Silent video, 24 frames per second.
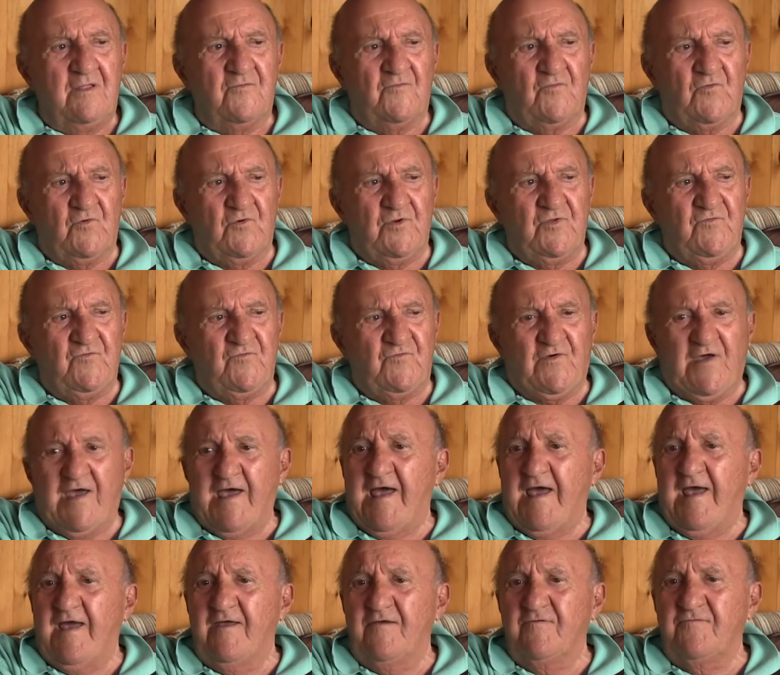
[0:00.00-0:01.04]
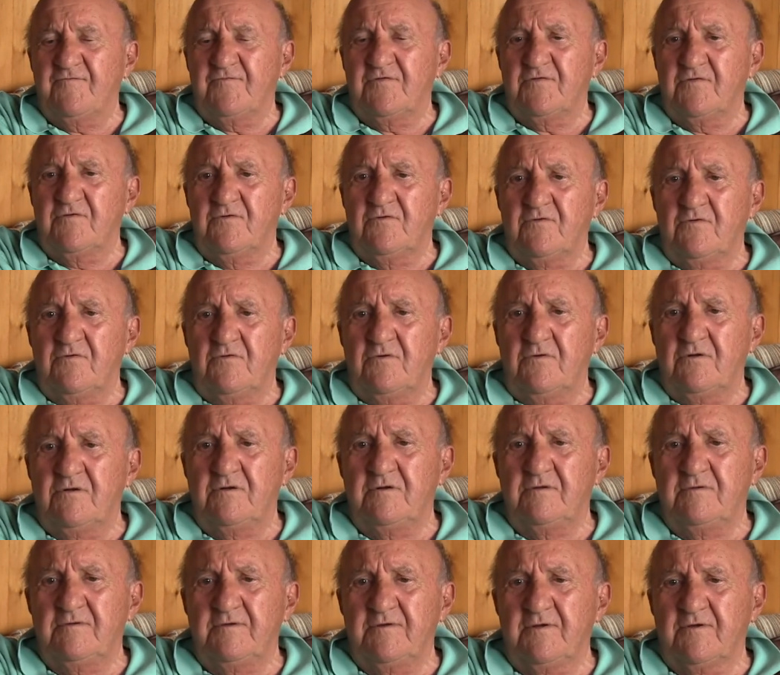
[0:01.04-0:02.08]
45 to,
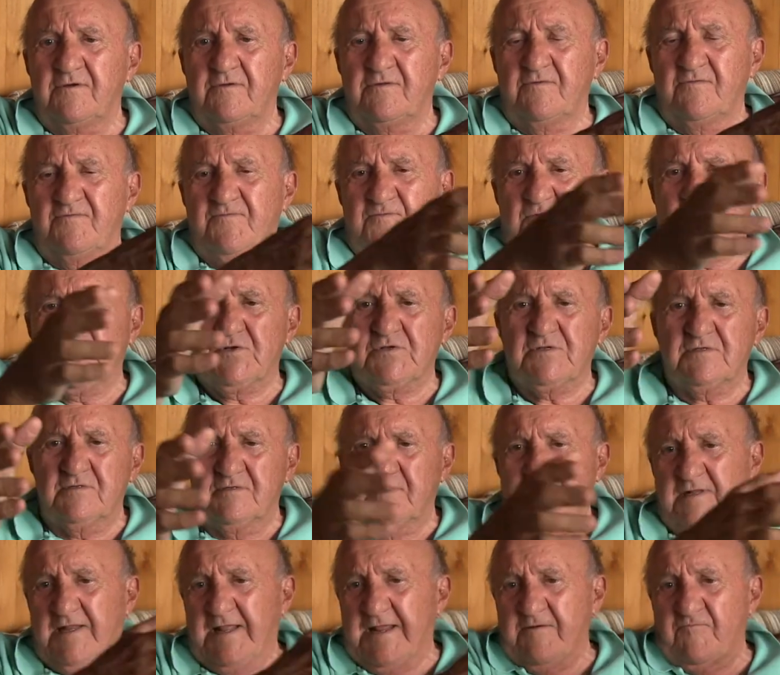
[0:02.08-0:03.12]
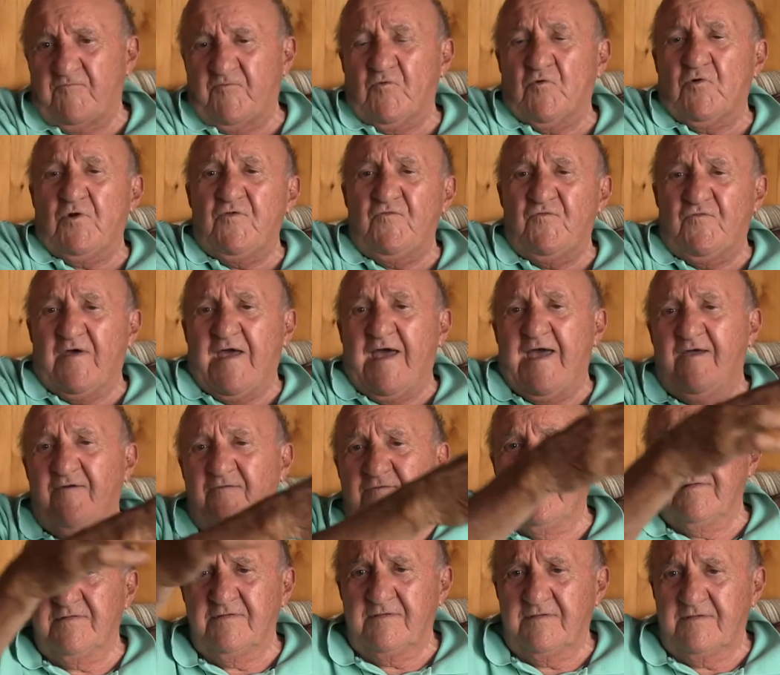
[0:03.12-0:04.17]
you know, the first, late 45
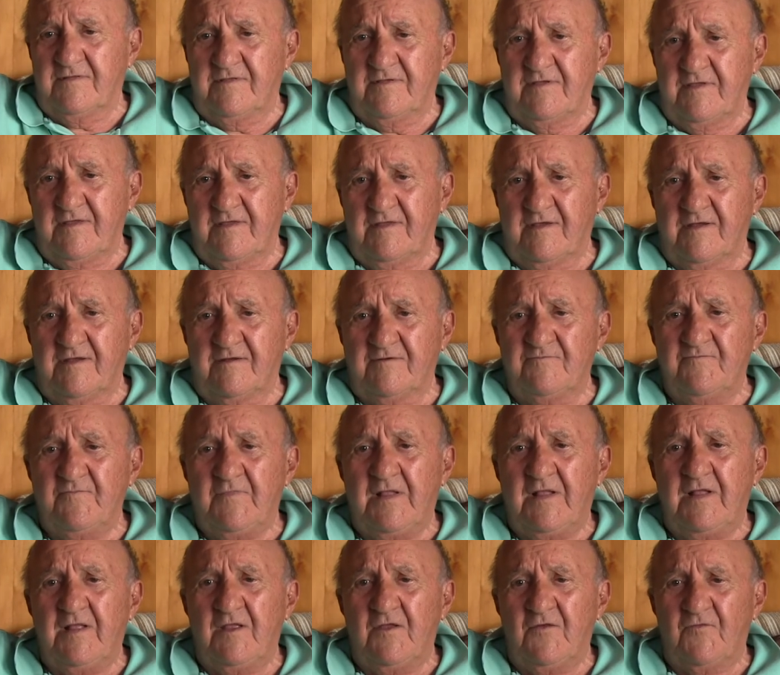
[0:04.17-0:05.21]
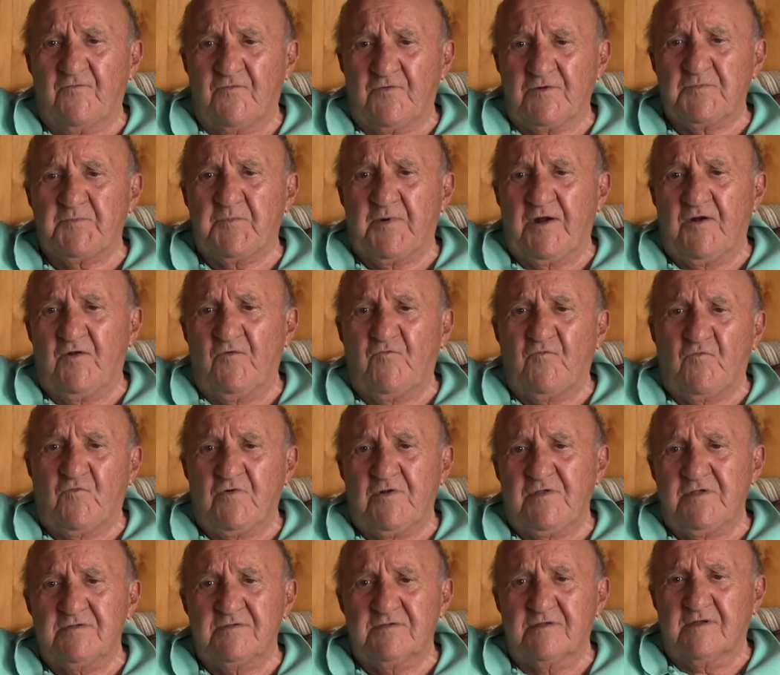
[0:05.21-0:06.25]
into the uh, first part of
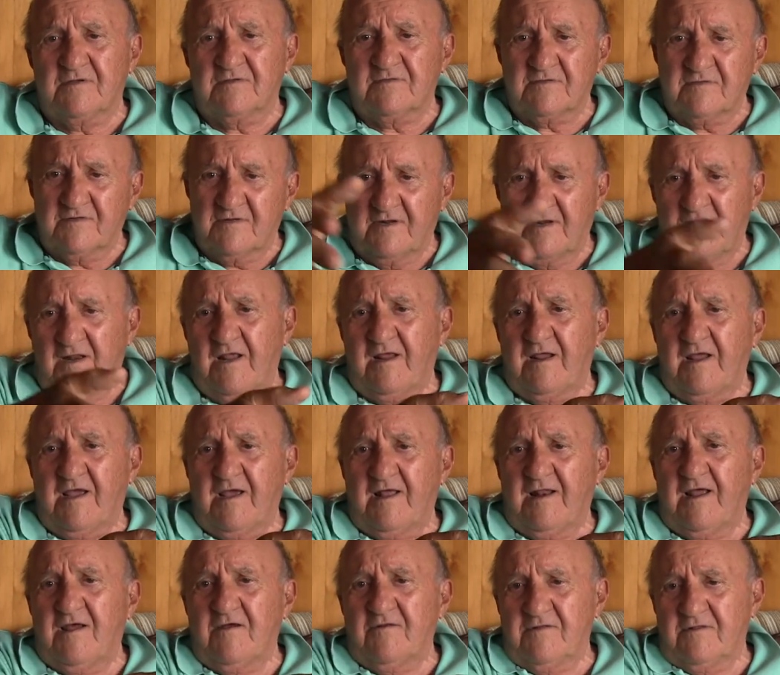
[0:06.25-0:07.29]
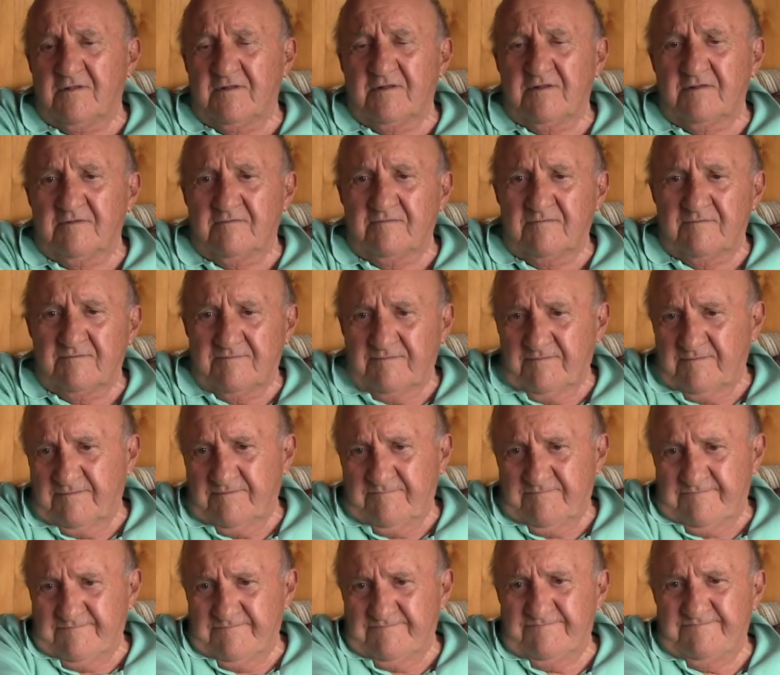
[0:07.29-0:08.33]
46. And then I got out, uh,
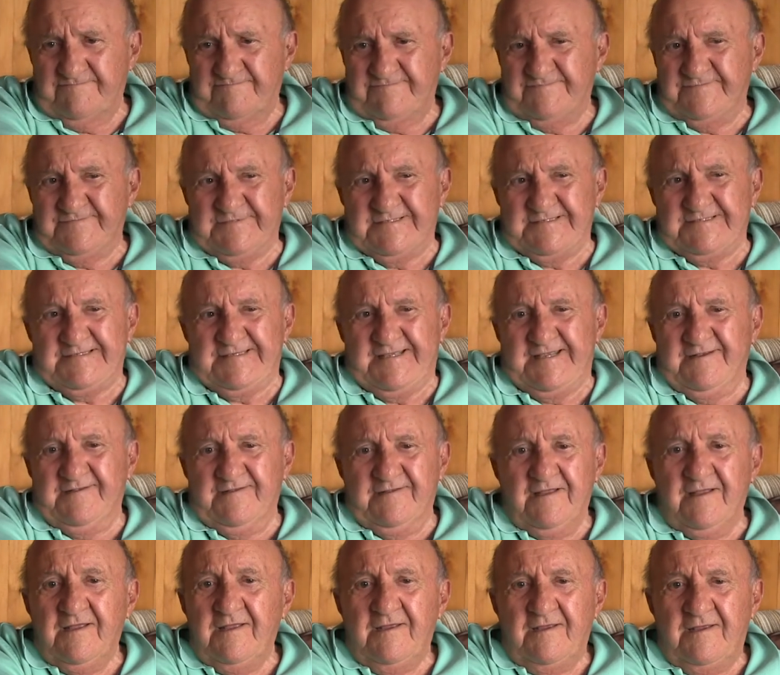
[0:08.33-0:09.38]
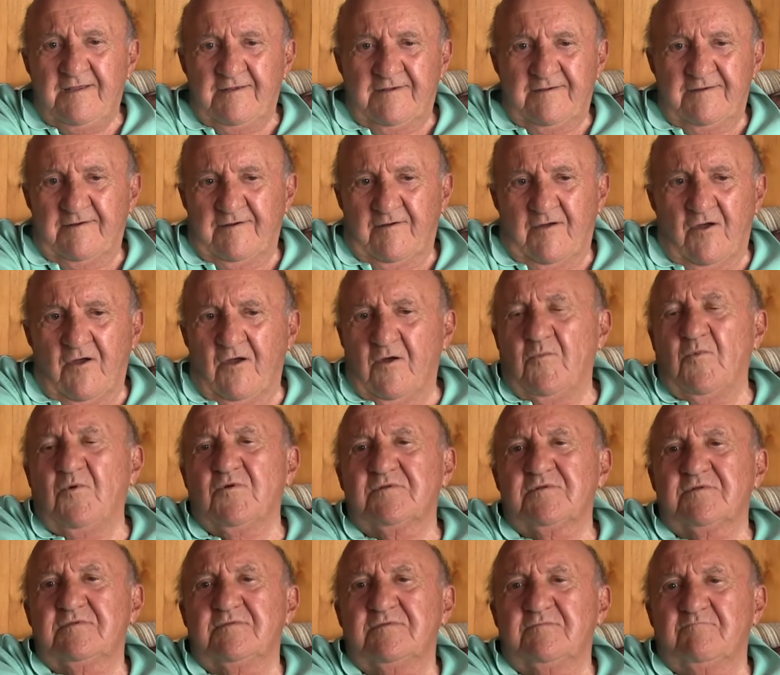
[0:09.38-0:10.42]
let's say,
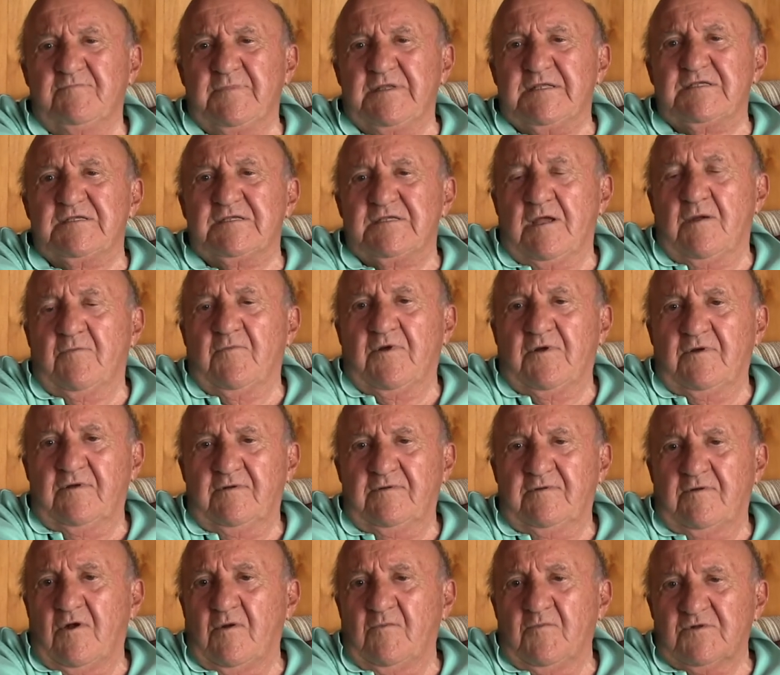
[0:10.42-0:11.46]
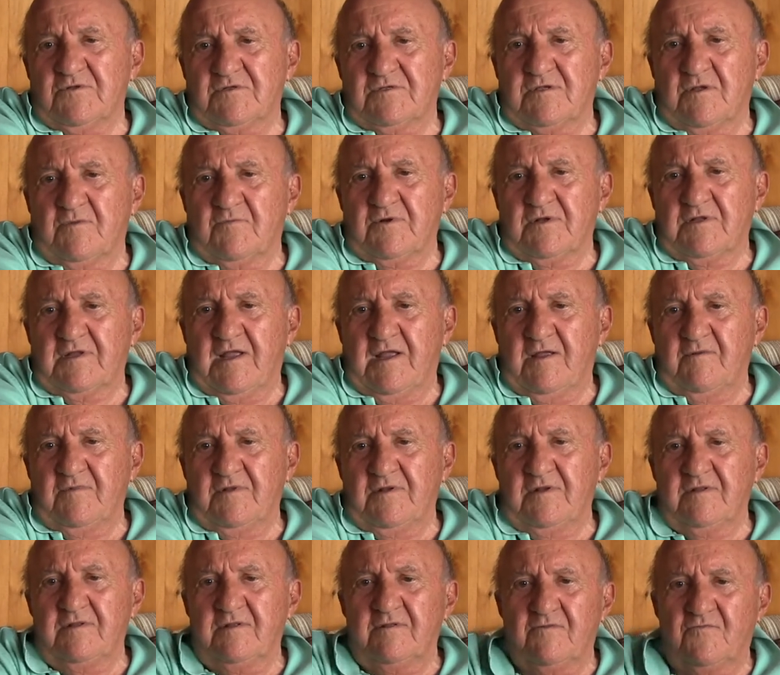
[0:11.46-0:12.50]
almost midsummer, almost summertime
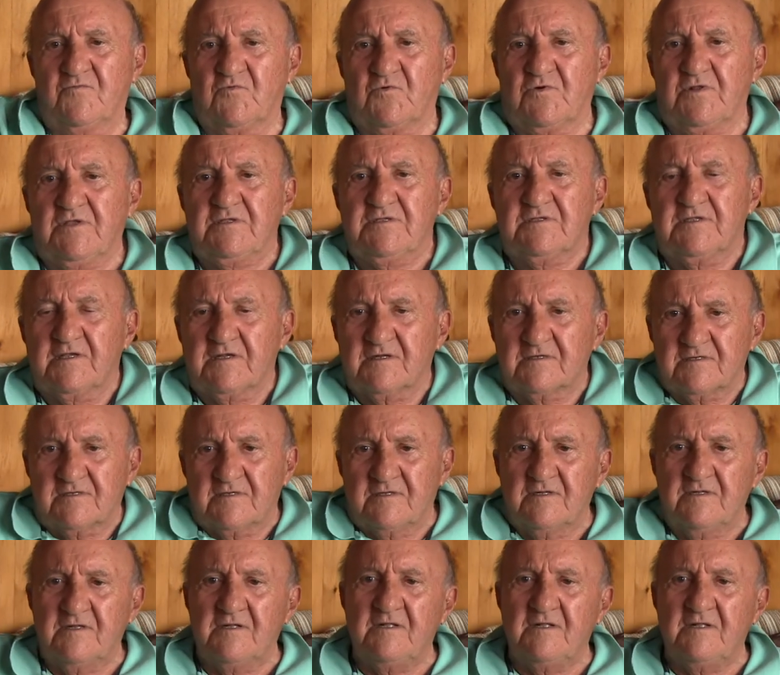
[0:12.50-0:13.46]
in 46.